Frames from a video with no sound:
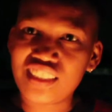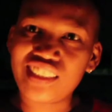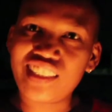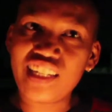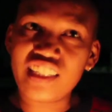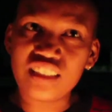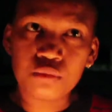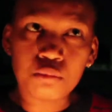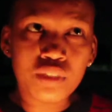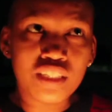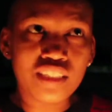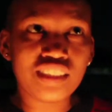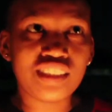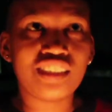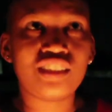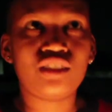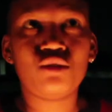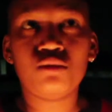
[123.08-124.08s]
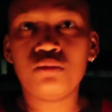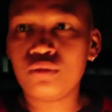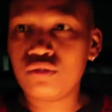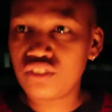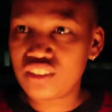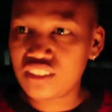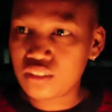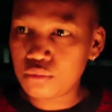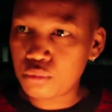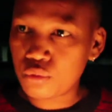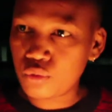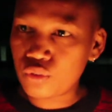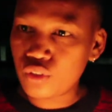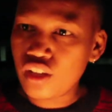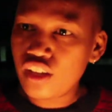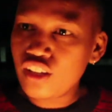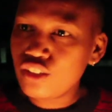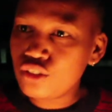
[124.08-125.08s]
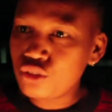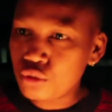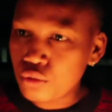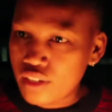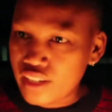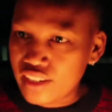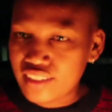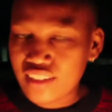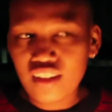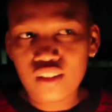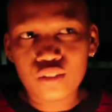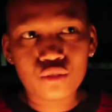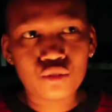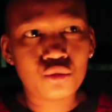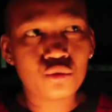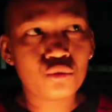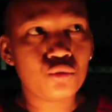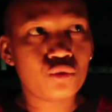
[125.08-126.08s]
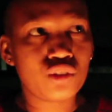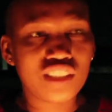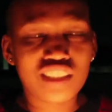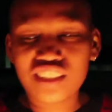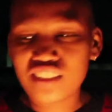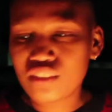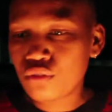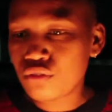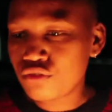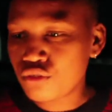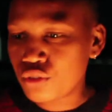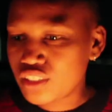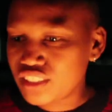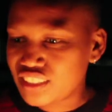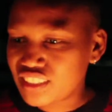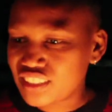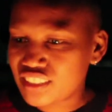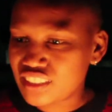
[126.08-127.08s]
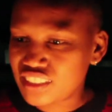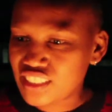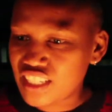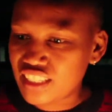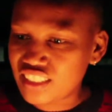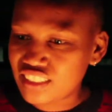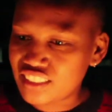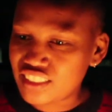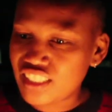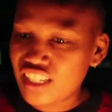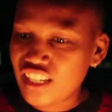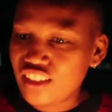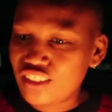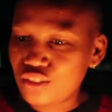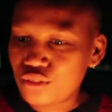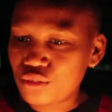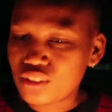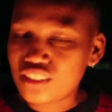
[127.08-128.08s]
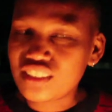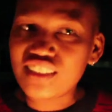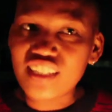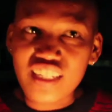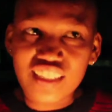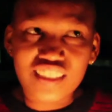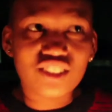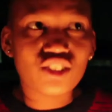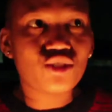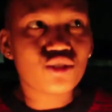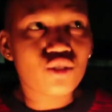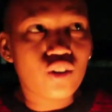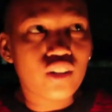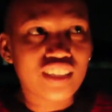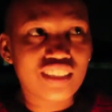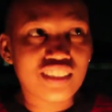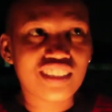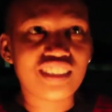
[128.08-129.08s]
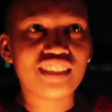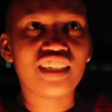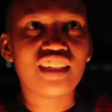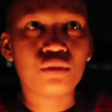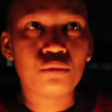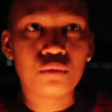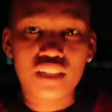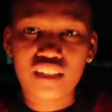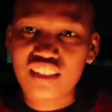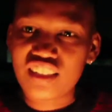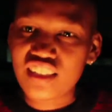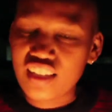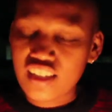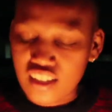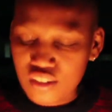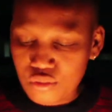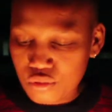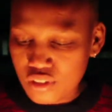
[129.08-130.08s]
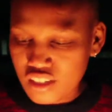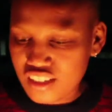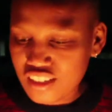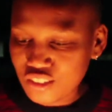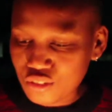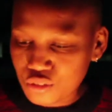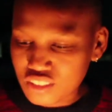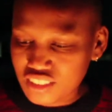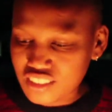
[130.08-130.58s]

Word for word: as lesbians, to be visible, to learn how to raise our voices and to stand strong and say we are here and we are here to